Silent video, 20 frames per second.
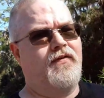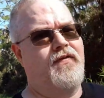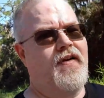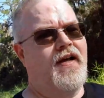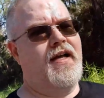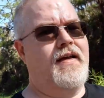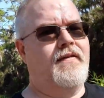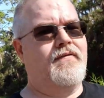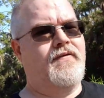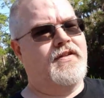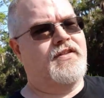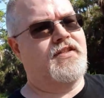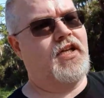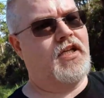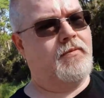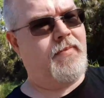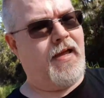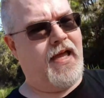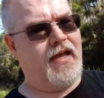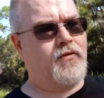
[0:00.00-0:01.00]
5, the
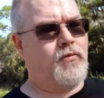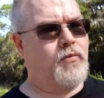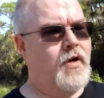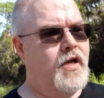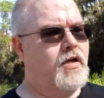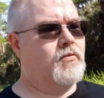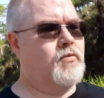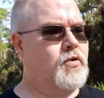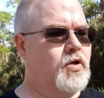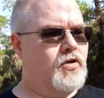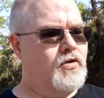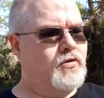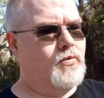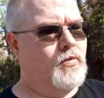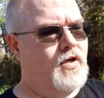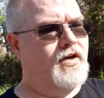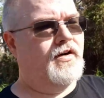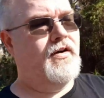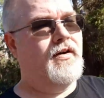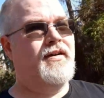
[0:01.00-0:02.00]
telepath railroad,
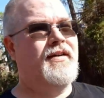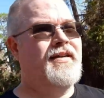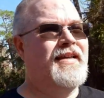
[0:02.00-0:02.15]
where